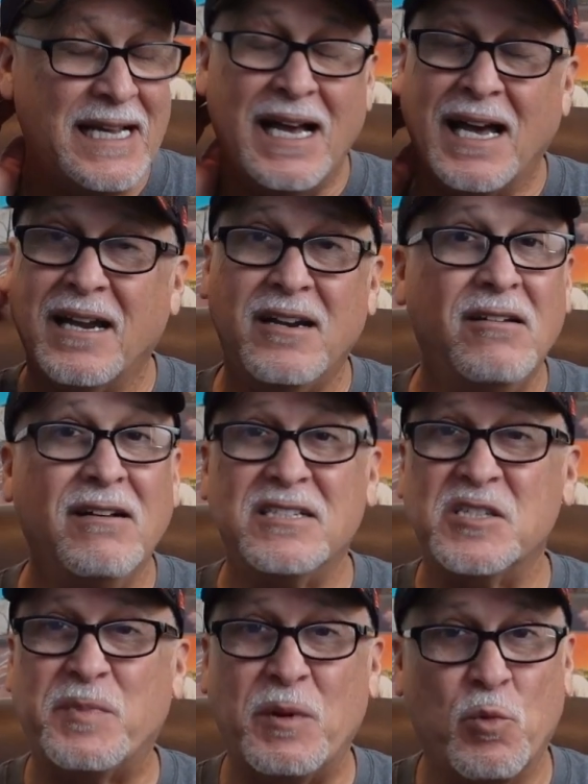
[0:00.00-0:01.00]
I don't know, I've
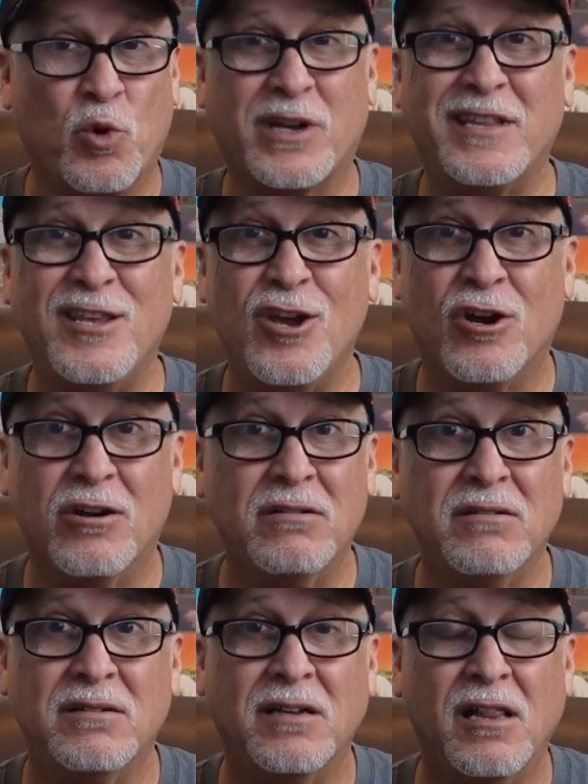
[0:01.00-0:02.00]
just been working the
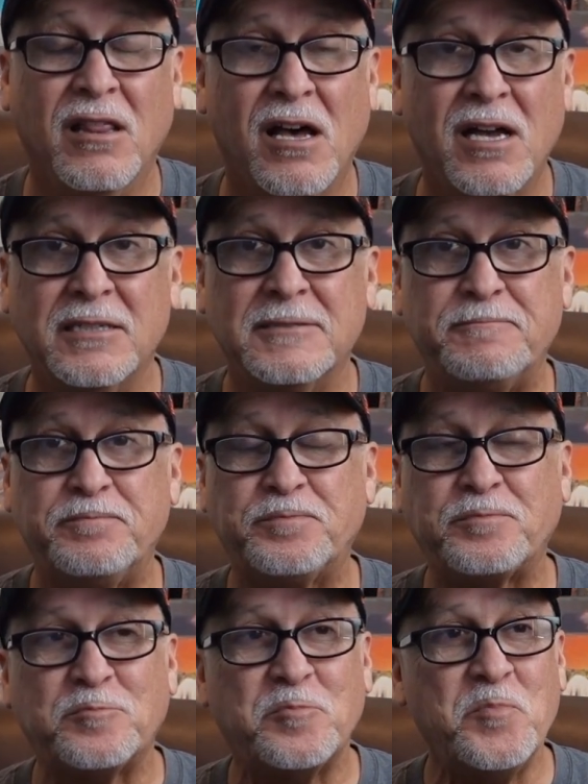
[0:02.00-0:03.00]
yard a lot.
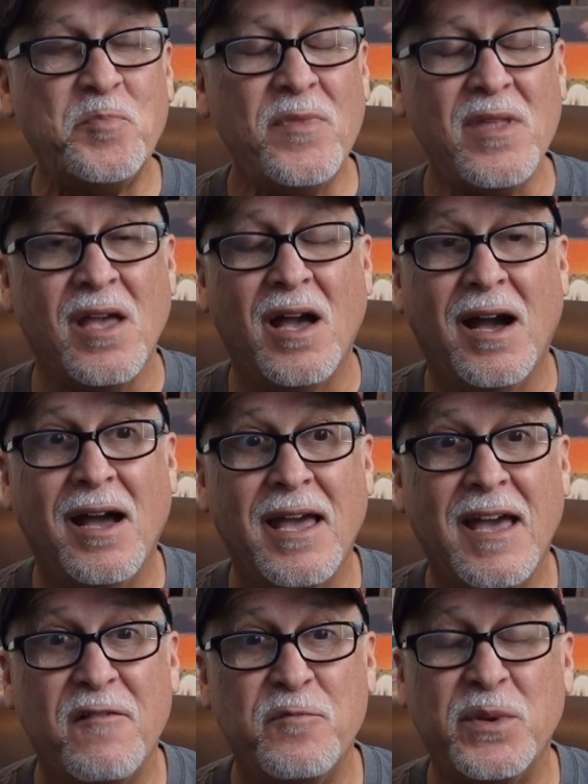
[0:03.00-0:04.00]
I
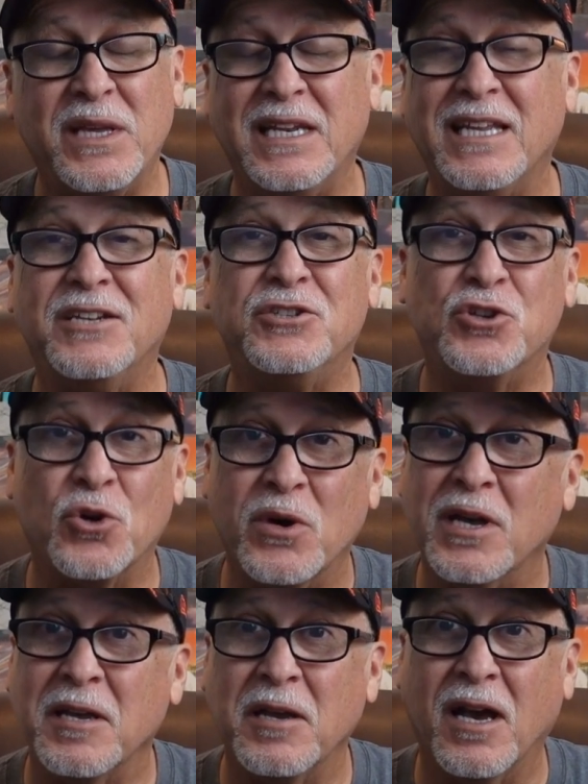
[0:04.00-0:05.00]
have been
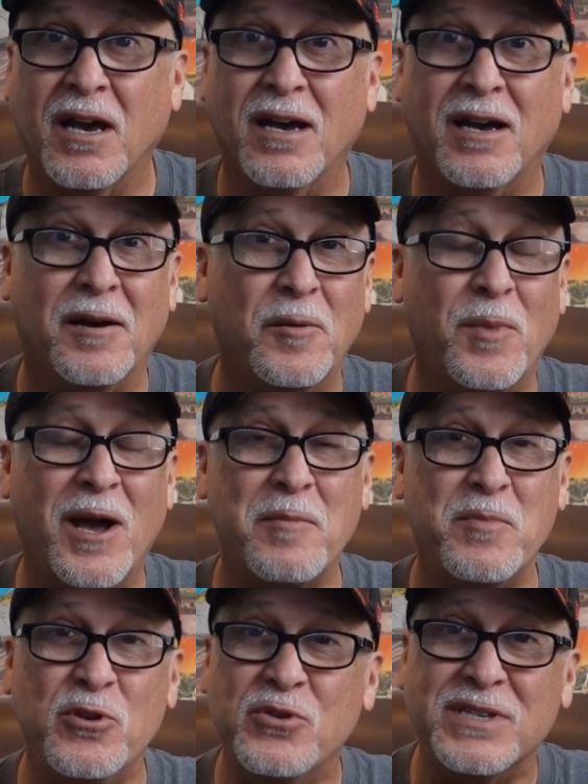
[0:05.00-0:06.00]
enjoying uh, my
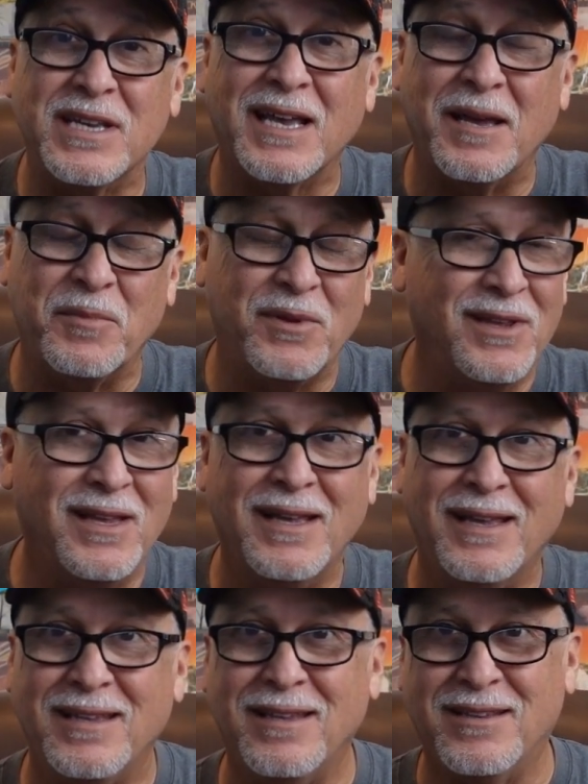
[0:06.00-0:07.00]
music, and
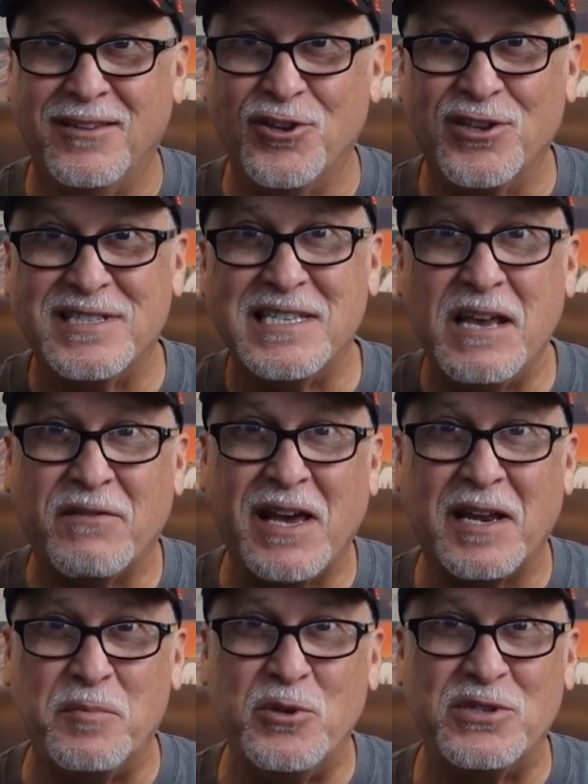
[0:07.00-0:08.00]
you can see I've
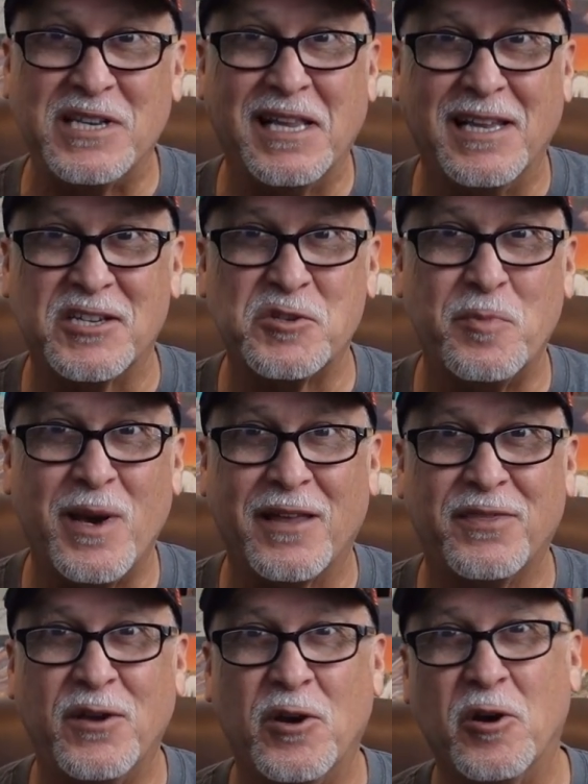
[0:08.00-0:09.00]
got a music collection
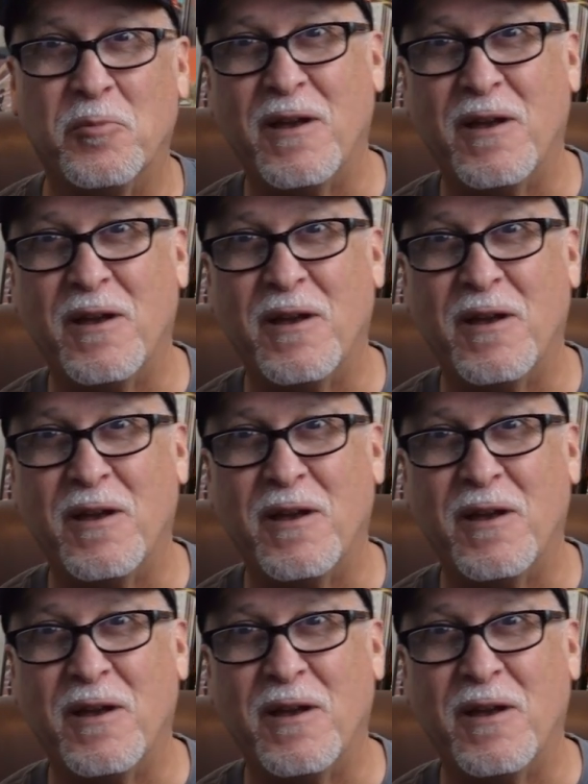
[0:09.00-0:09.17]
back there.